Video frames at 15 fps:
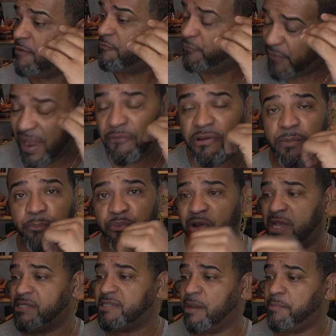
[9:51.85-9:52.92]
Very
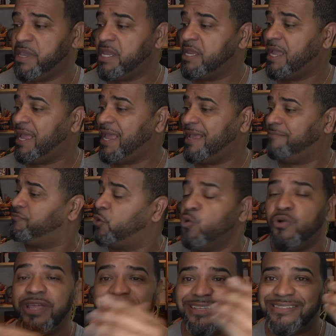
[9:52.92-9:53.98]
impressed. I mean,
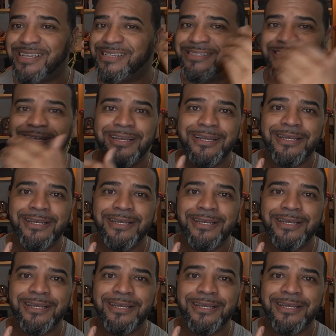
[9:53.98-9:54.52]
who needs this?